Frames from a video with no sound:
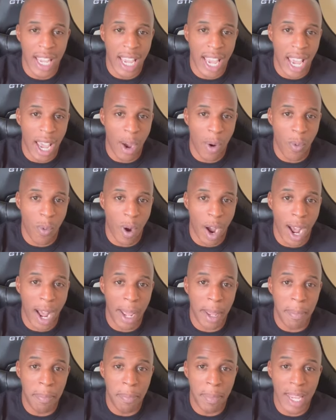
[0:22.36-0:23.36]
and
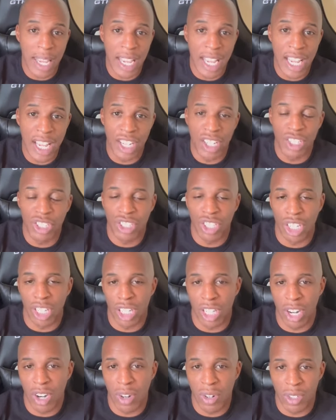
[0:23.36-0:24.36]
why men should
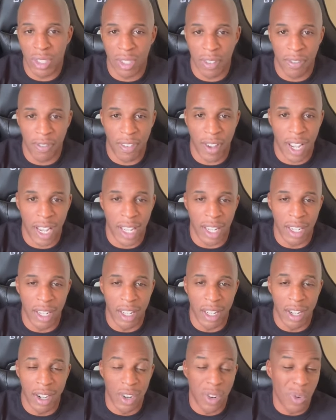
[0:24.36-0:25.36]
learn to fight.
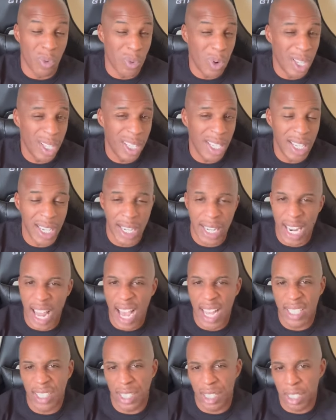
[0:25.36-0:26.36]
Really,
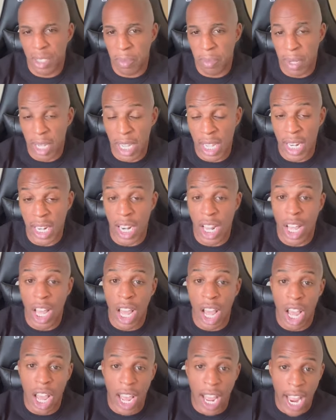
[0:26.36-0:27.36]
not just men.
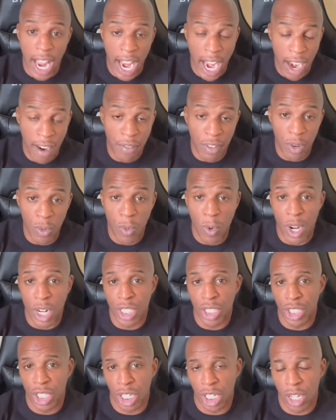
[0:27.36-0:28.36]
Everyone
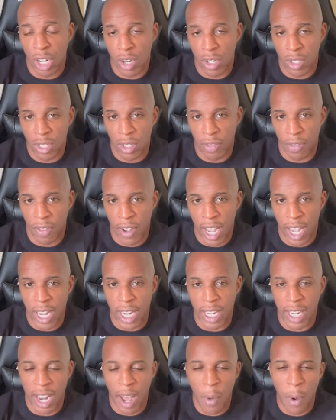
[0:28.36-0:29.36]
should learn to
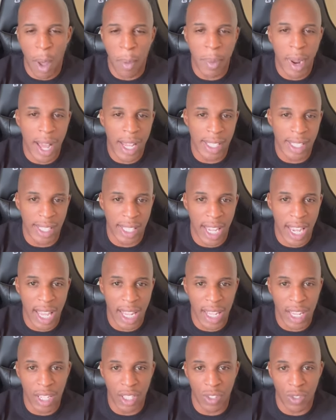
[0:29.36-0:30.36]
fight. Now, I'm not saying
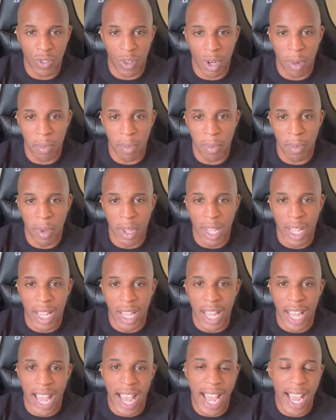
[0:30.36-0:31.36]
this from
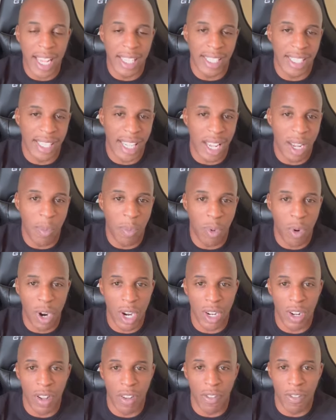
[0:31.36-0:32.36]
a
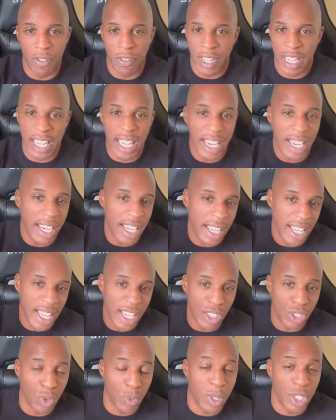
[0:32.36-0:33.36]
standpoint of getting
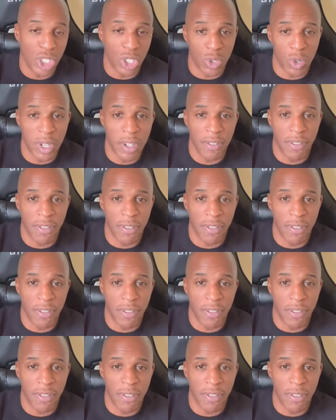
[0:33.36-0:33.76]
into a street